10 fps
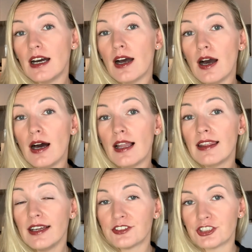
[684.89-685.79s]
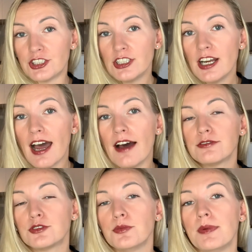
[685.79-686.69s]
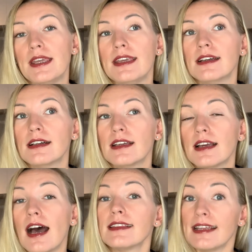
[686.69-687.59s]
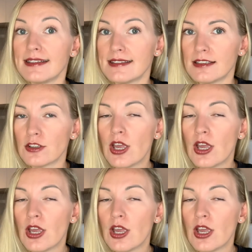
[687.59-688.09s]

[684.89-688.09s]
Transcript: letter have to be attested.